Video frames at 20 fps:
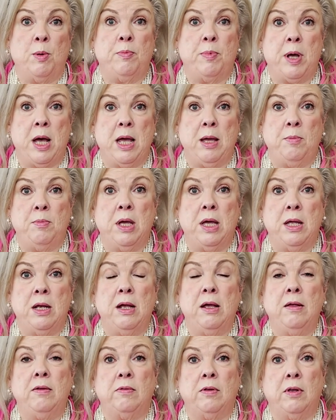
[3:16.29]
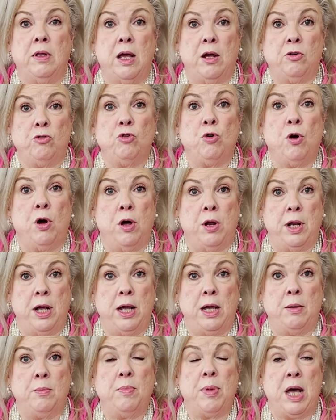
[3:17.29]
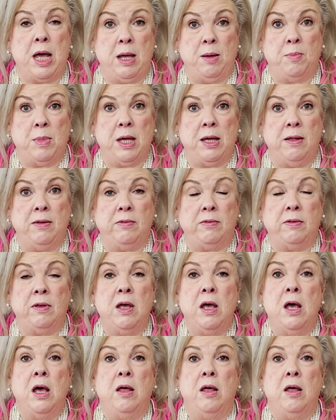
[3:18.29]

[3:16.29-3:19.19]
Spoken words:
of payment is electronic payment.